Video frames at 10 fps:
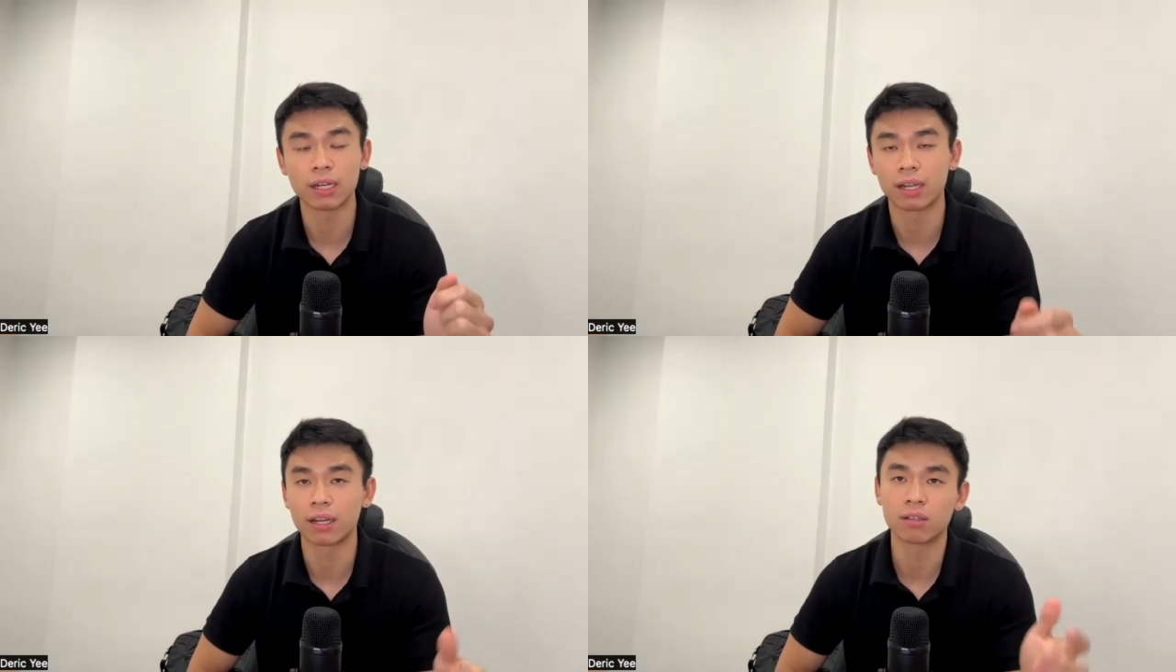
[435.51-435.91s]

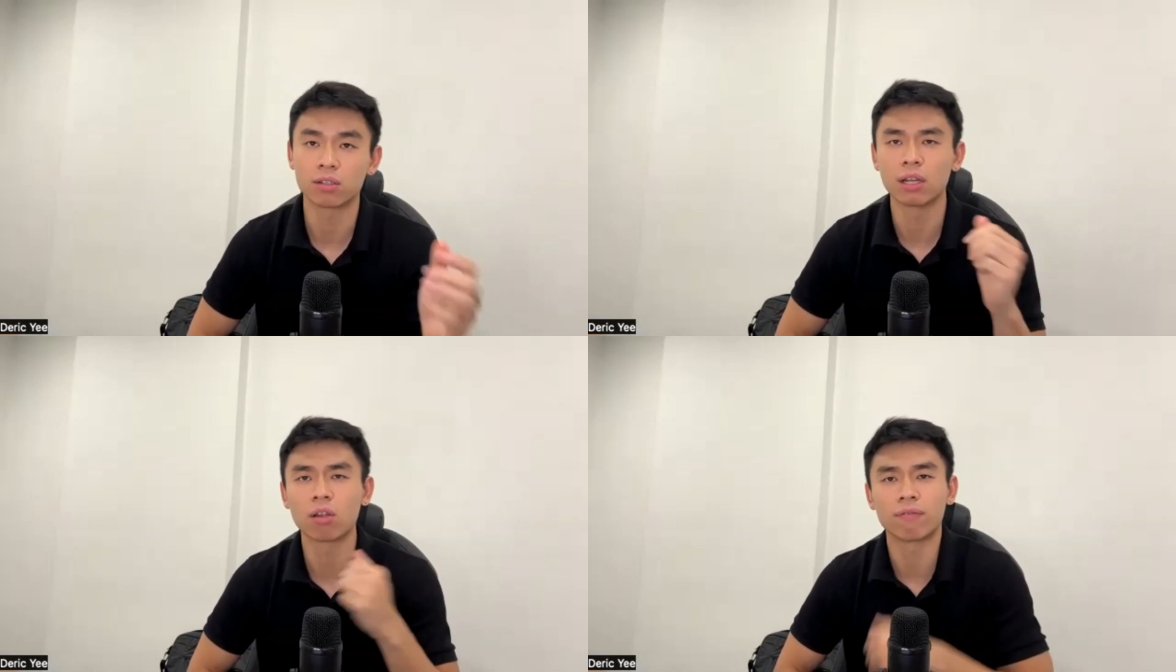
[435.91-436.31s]
Like
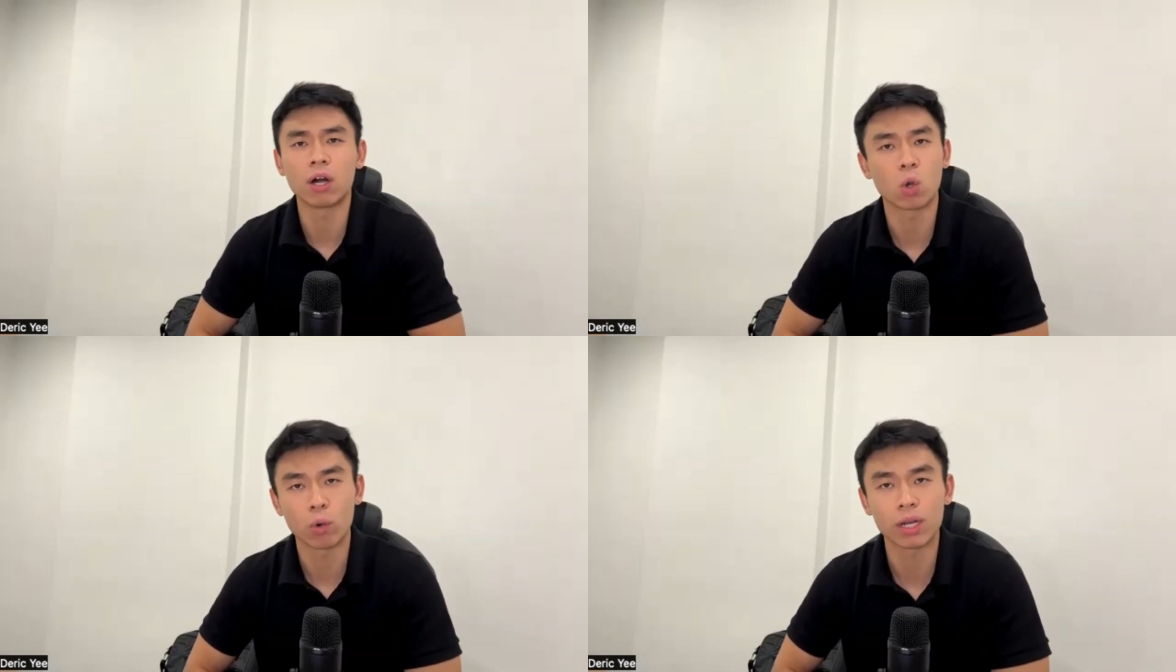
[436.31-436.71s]
a lot of
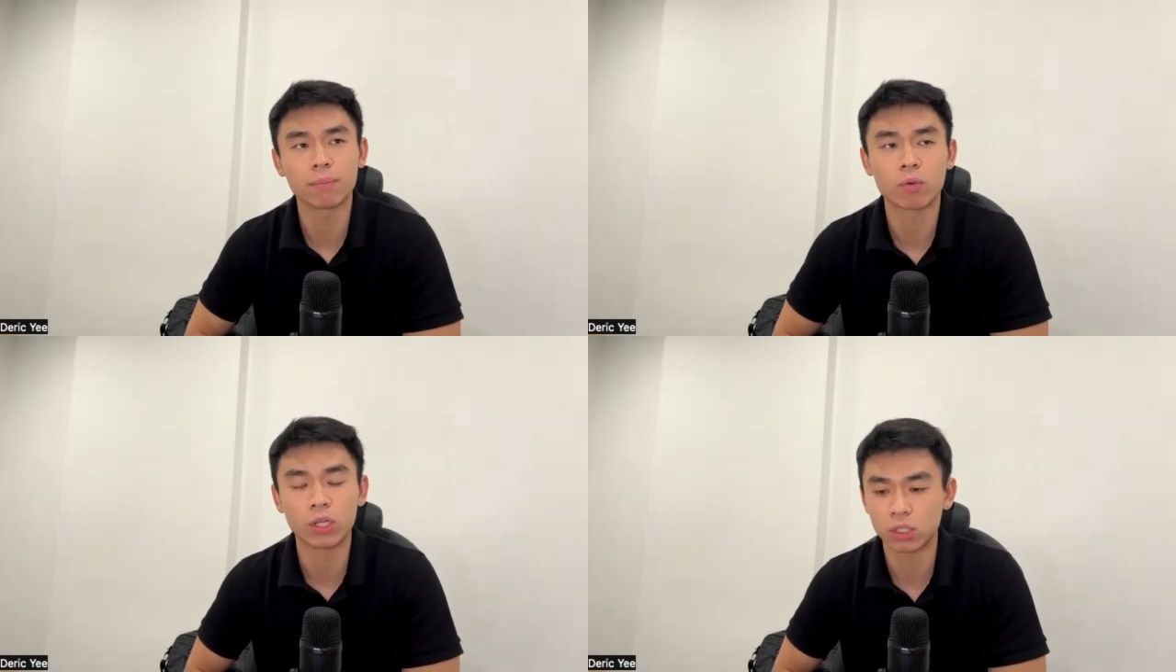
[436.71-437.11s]

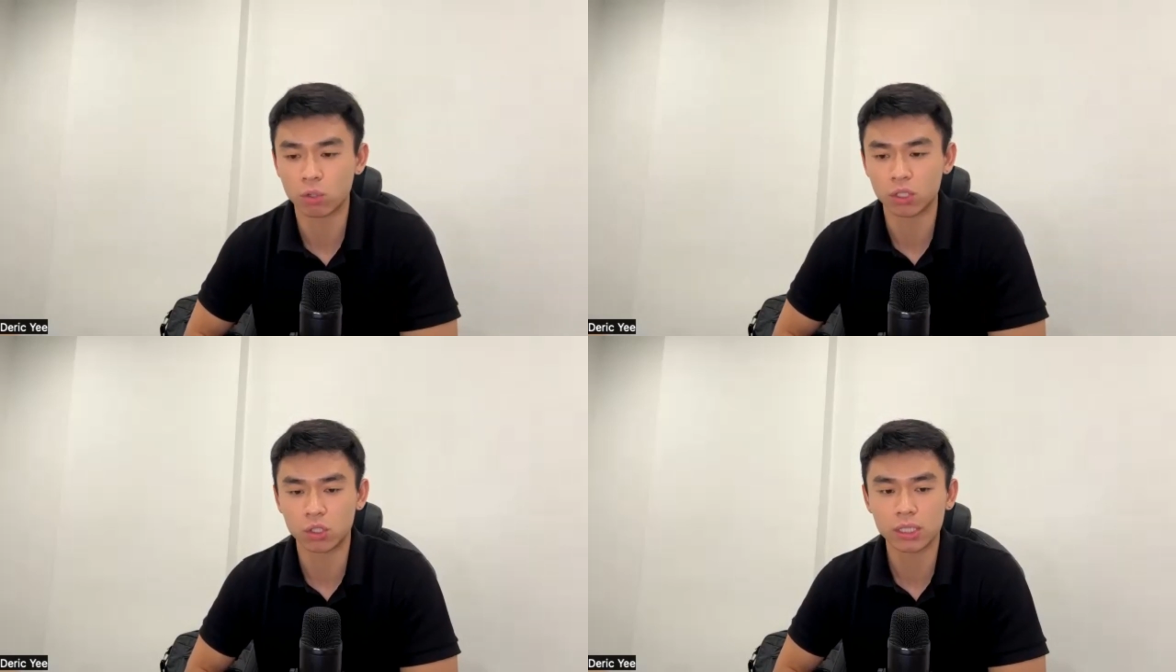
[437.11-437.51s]
algorithm
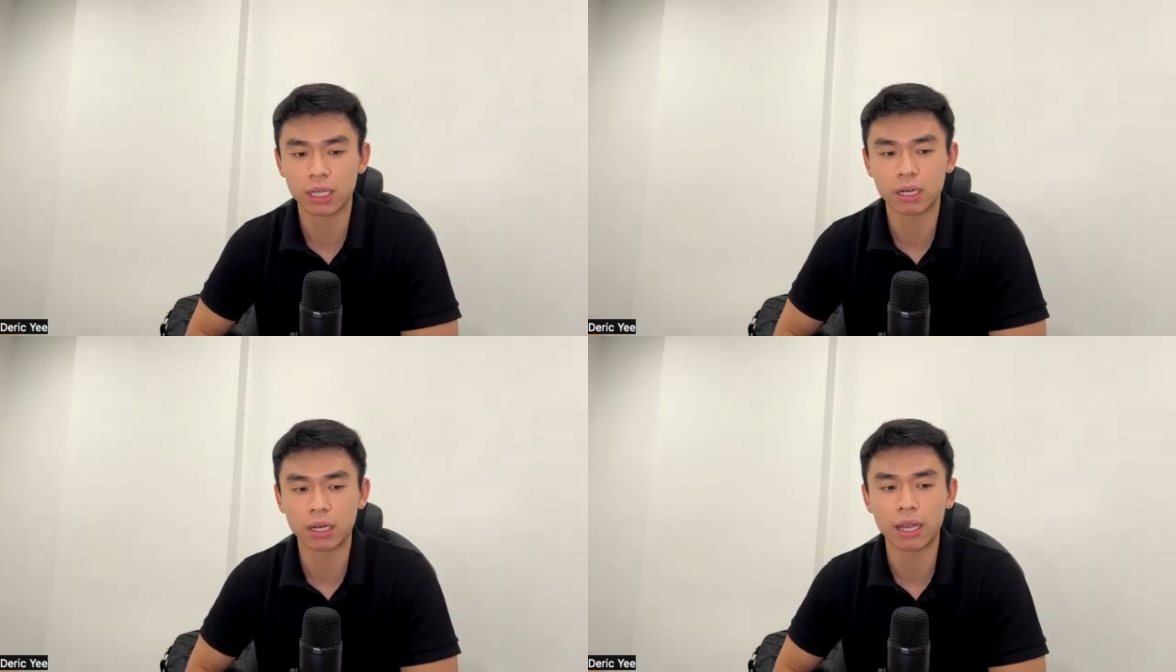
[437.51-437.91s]
questions,
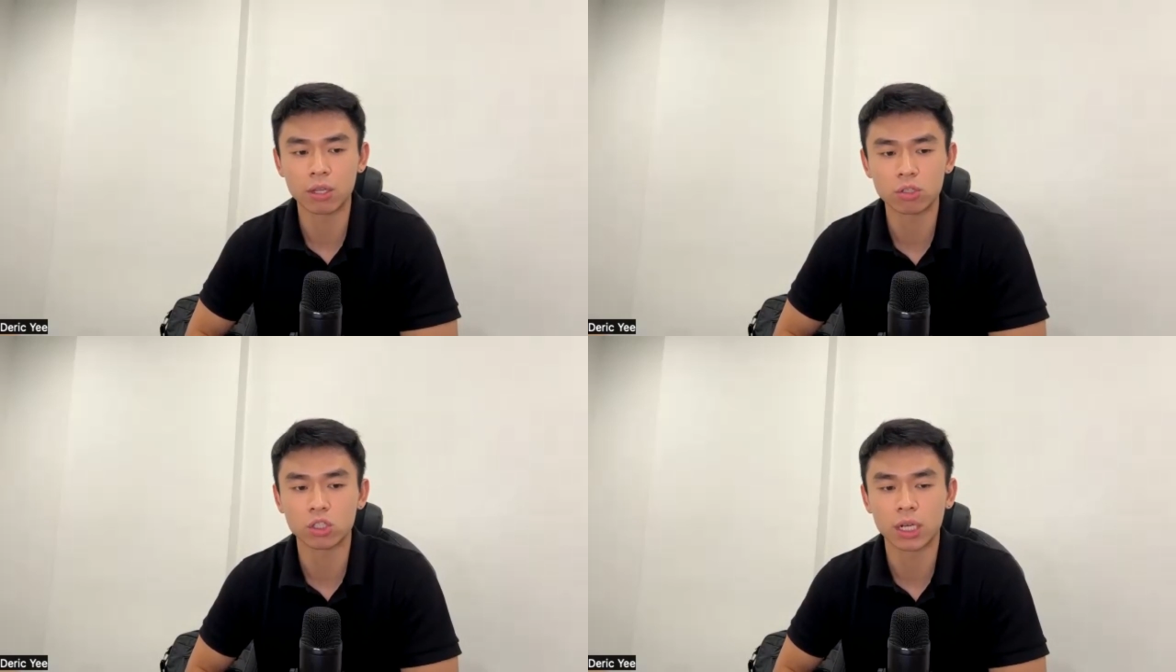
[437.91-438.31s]
and I
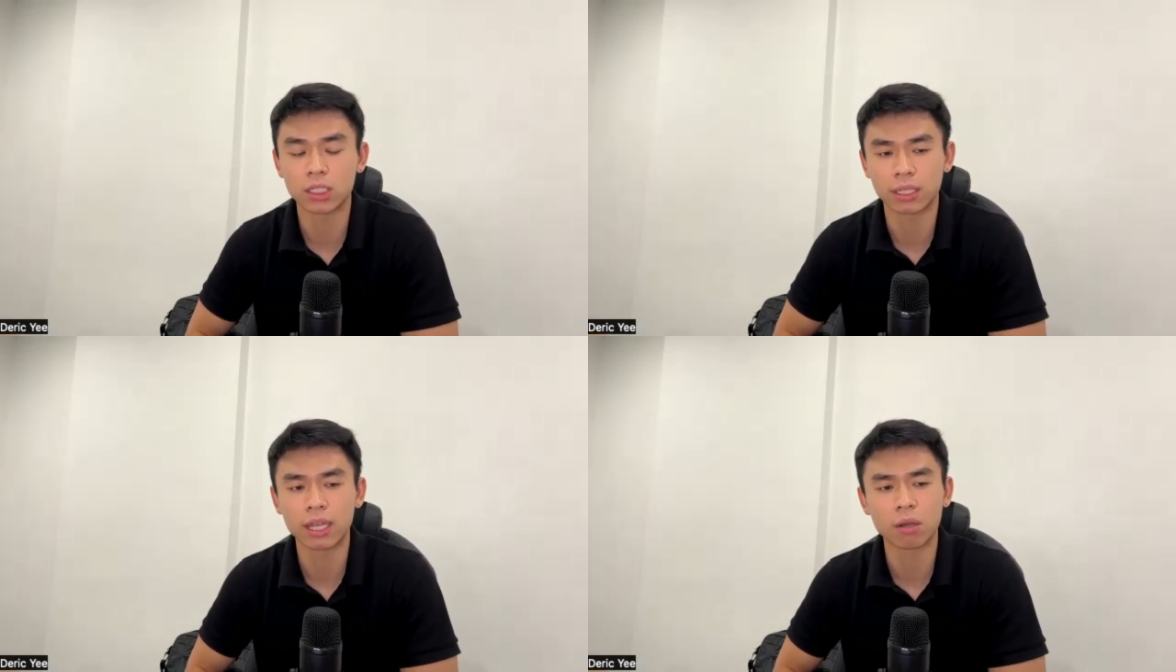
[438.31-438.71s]
used to
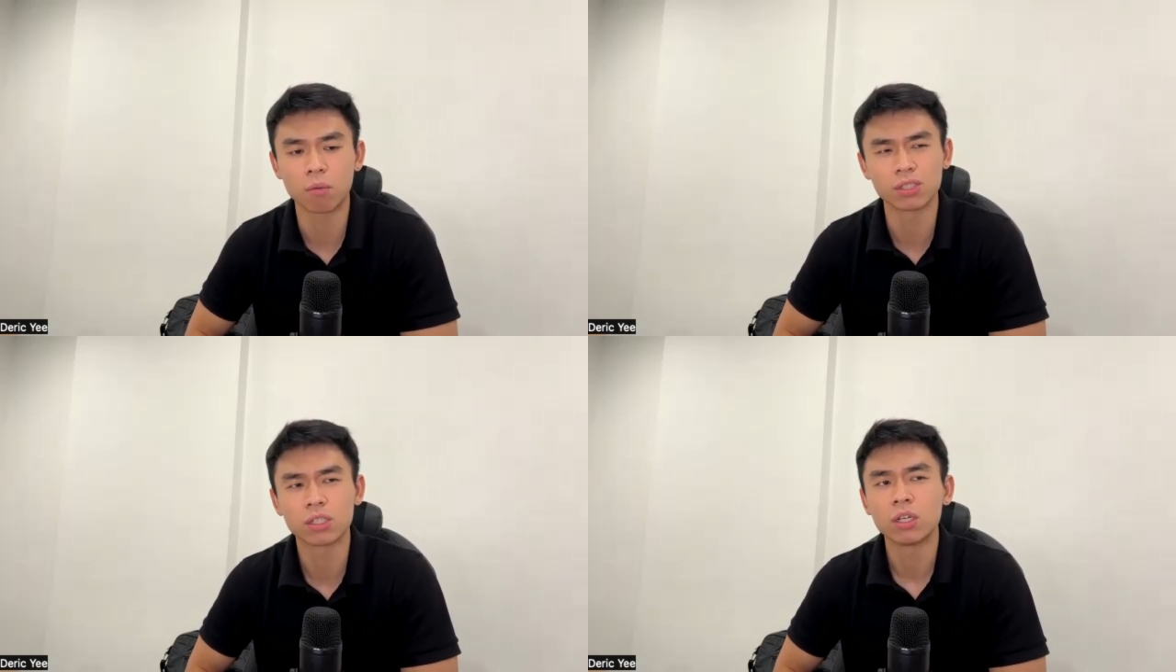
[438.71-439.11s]
charge, I think it
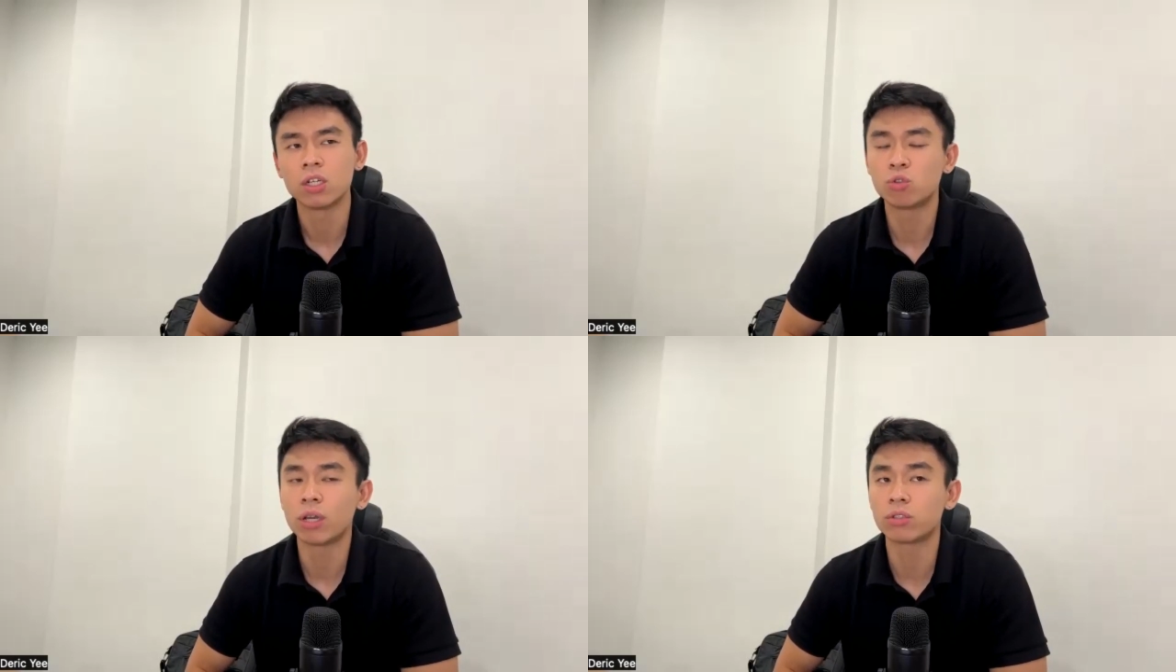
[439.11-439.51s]
was
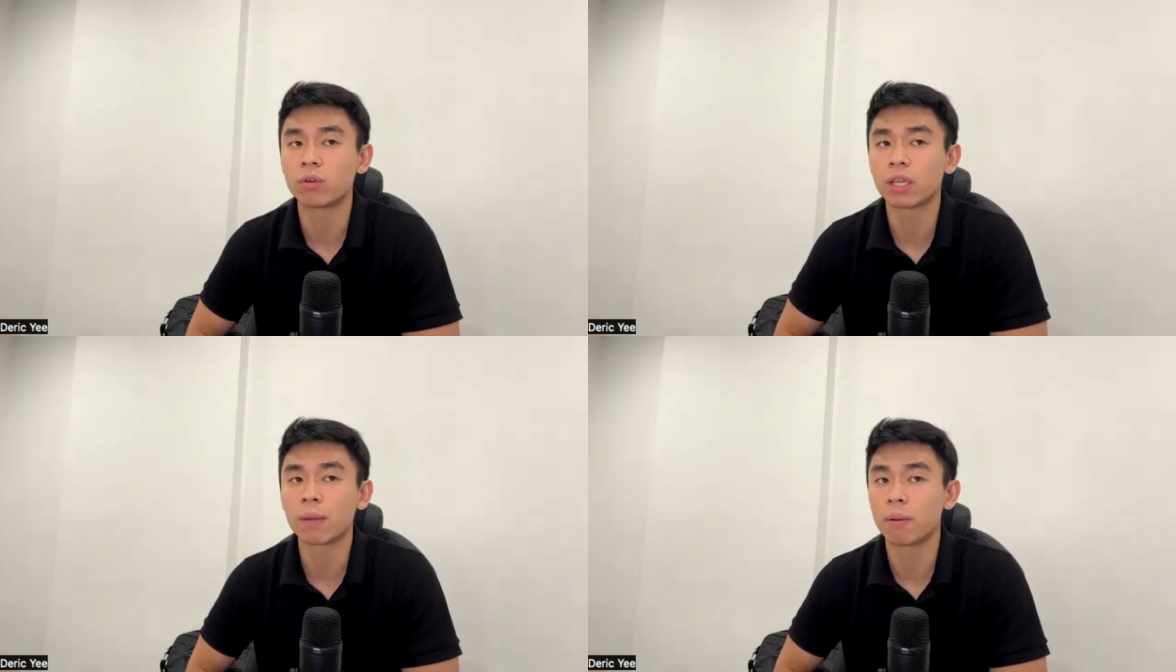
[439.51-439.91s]

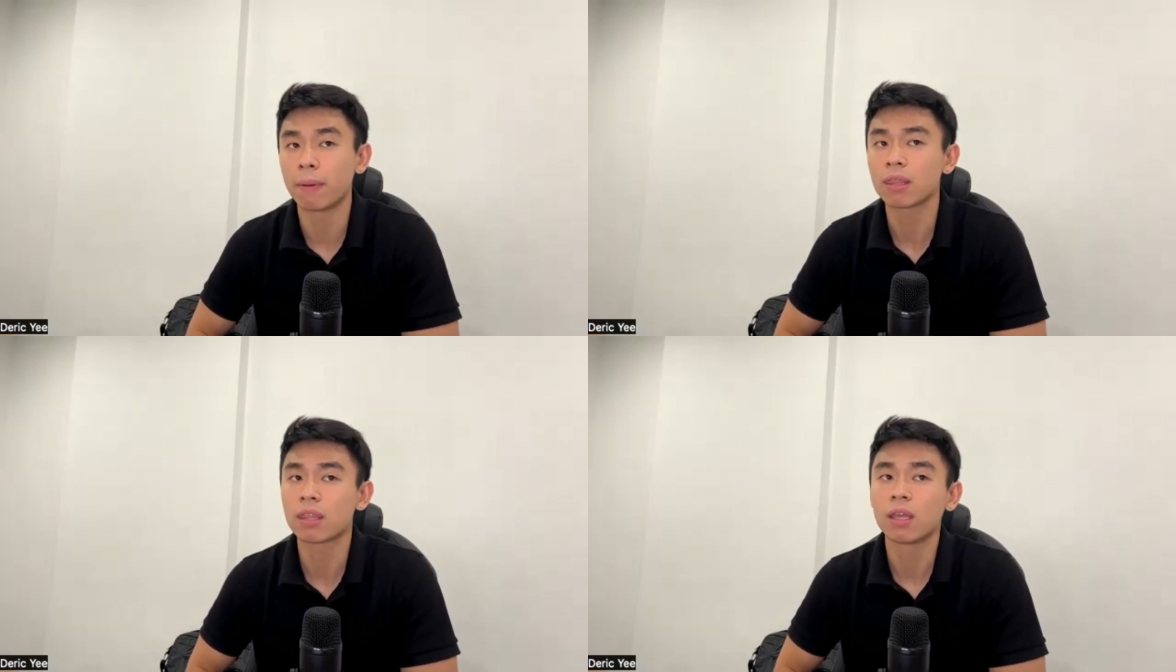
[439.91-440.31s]
300 ringgit per
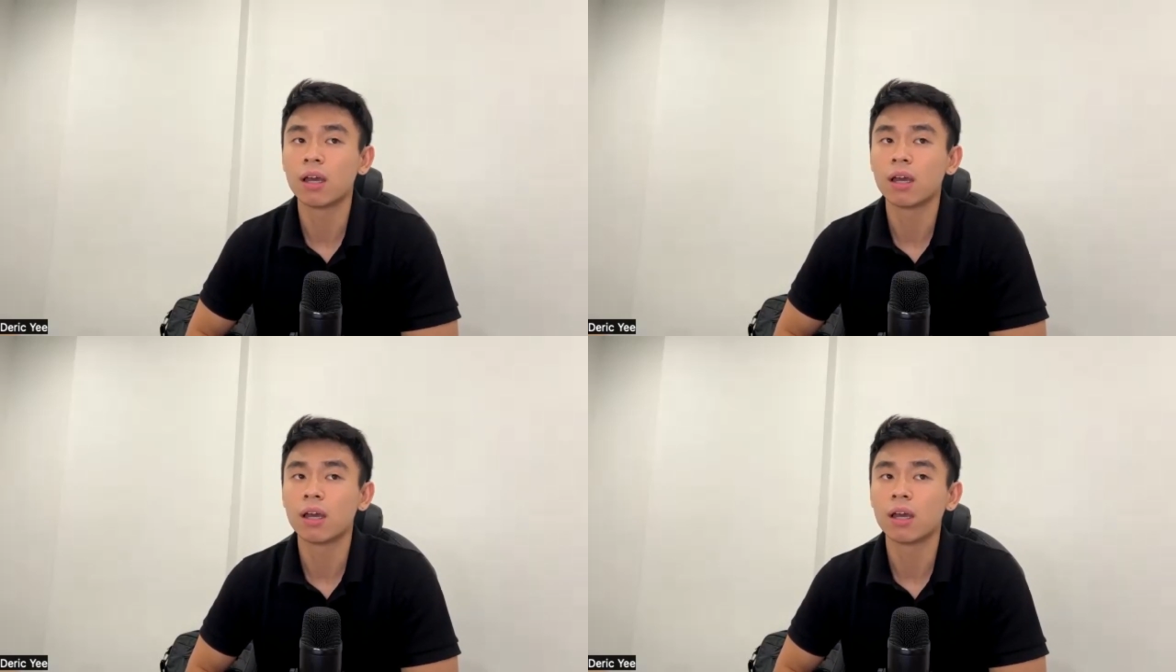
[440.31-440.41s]
month,